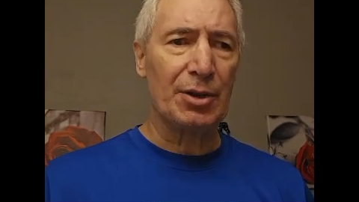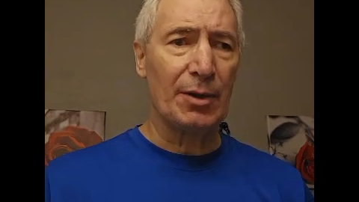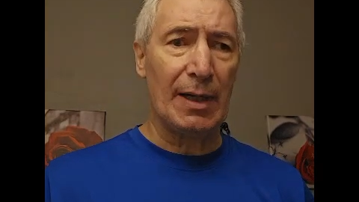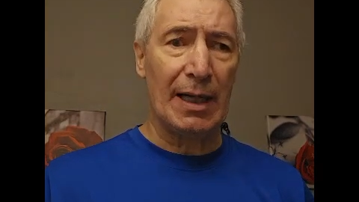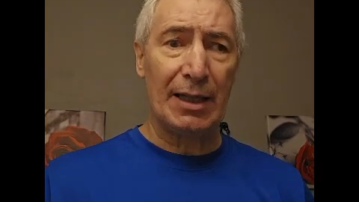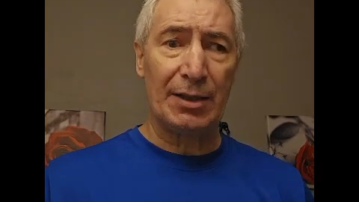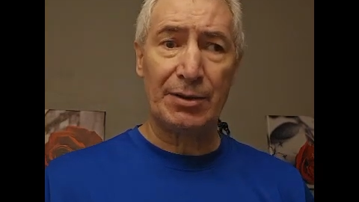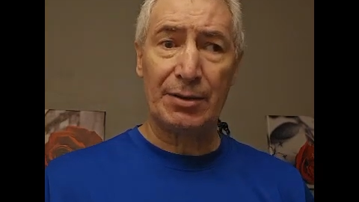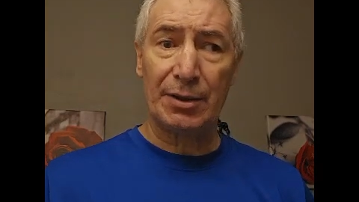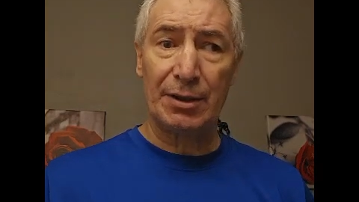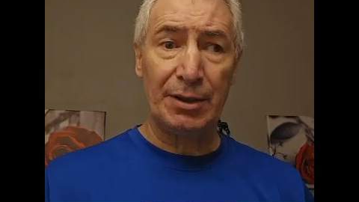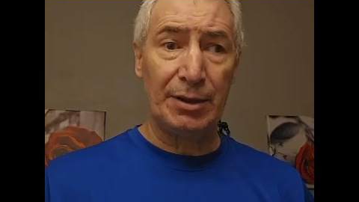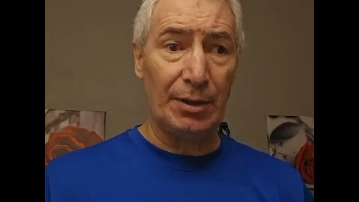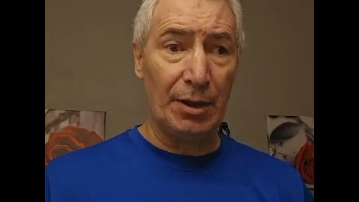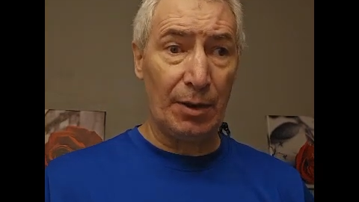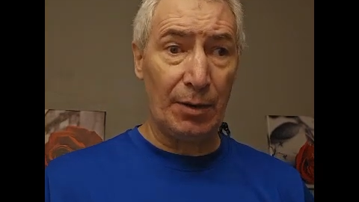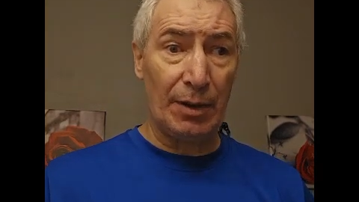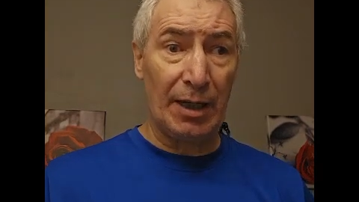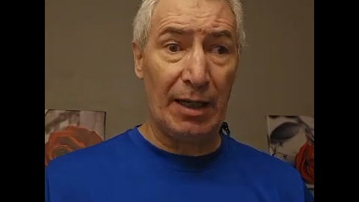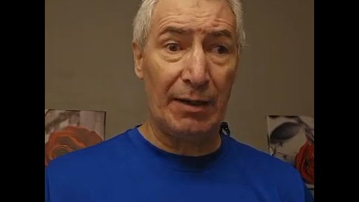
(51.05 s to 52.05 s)
So actually you
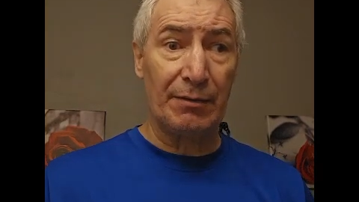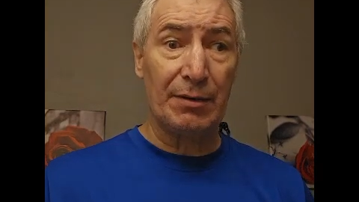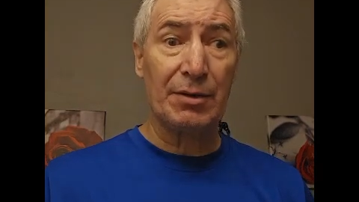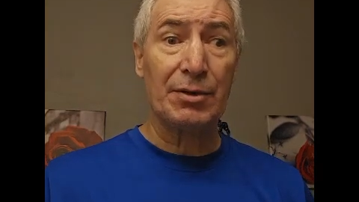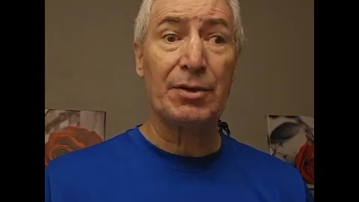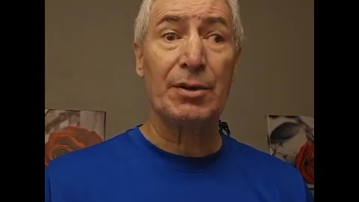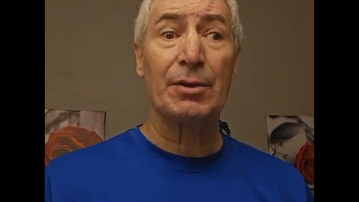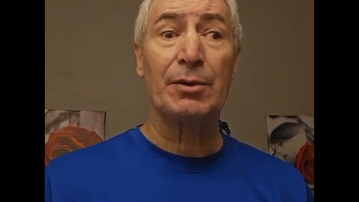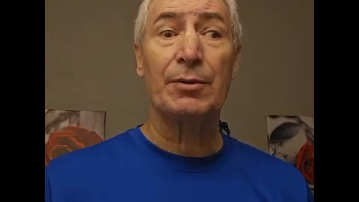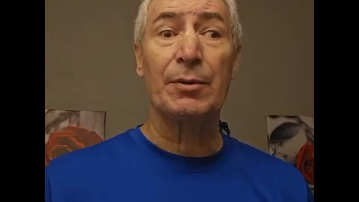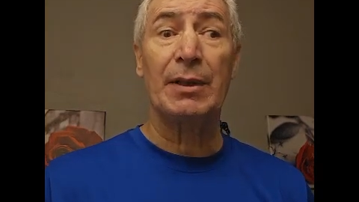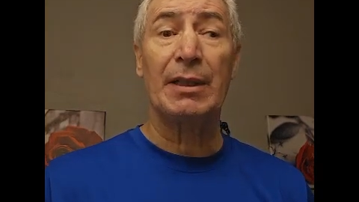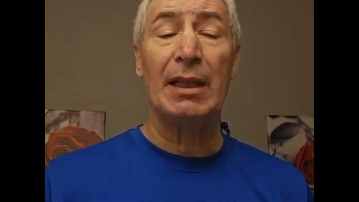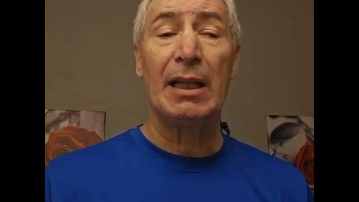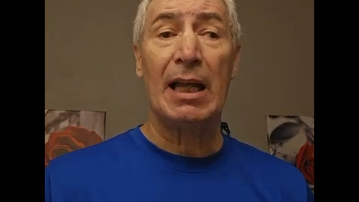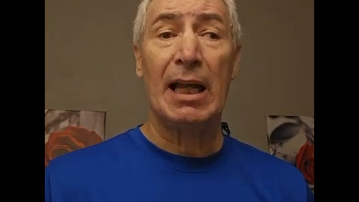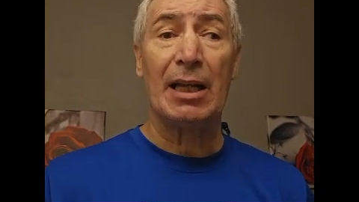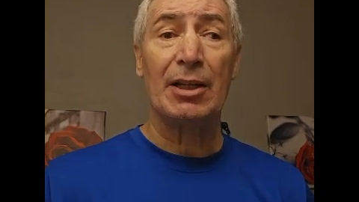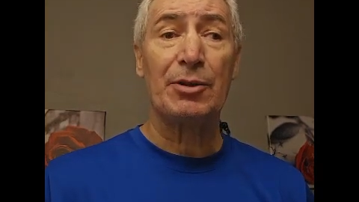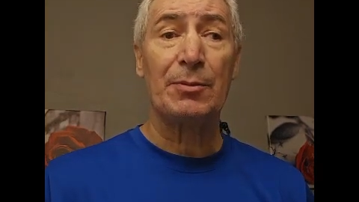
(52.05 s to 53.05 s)
don't have the surgery in the
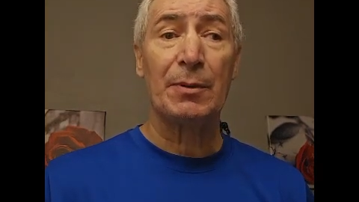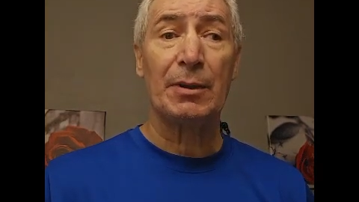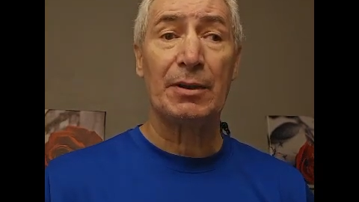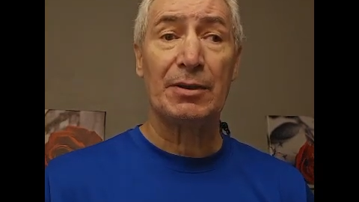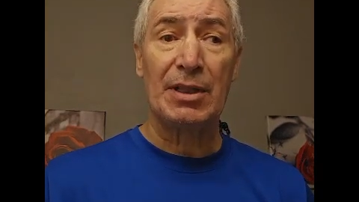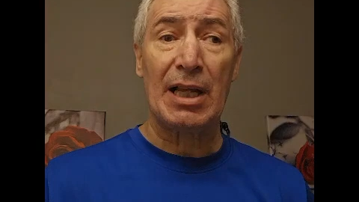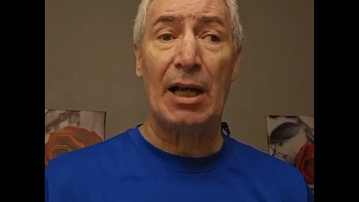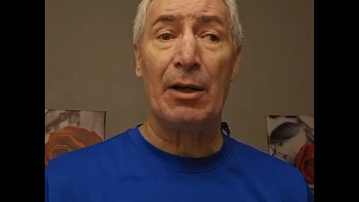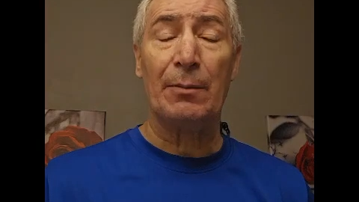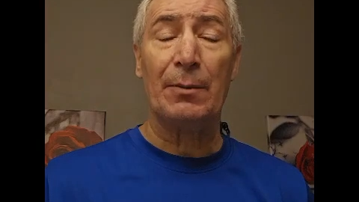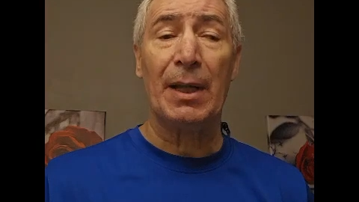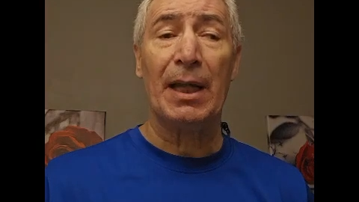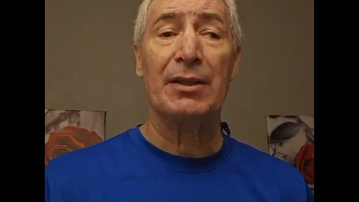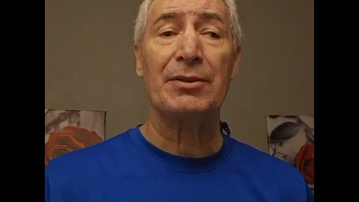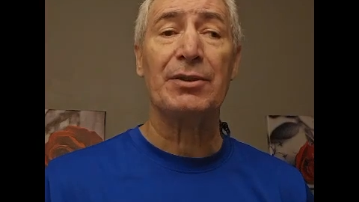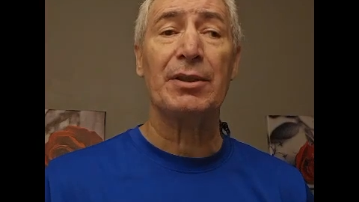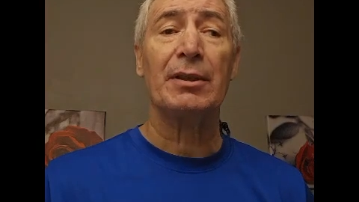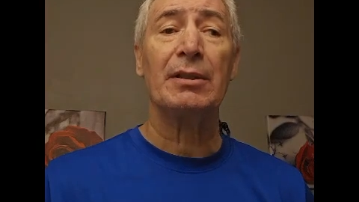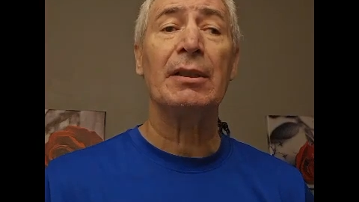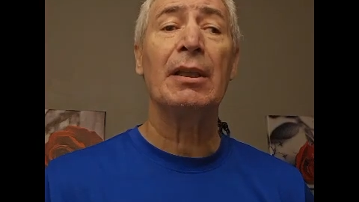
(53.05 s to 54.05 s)
hospital, it's
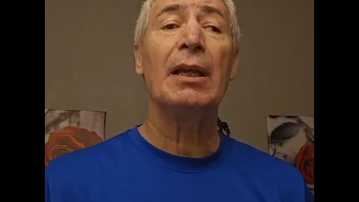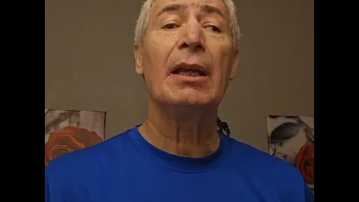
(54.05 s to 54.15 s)
outpatient.